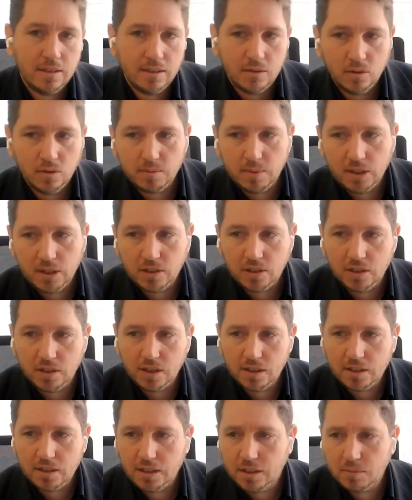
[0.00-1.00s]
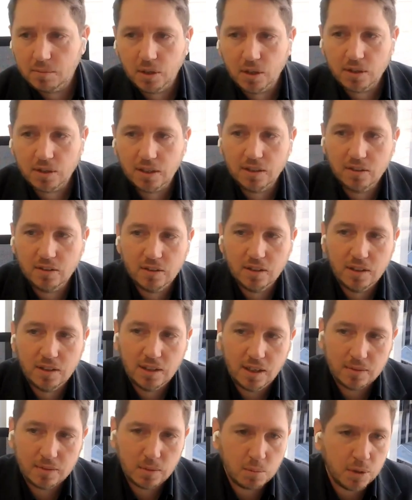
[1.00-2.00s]
uh, was mentioned earlier, blocking the Sydney
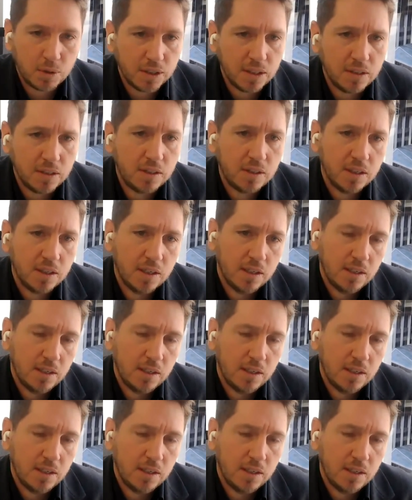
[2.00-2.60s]
Harbour Bridge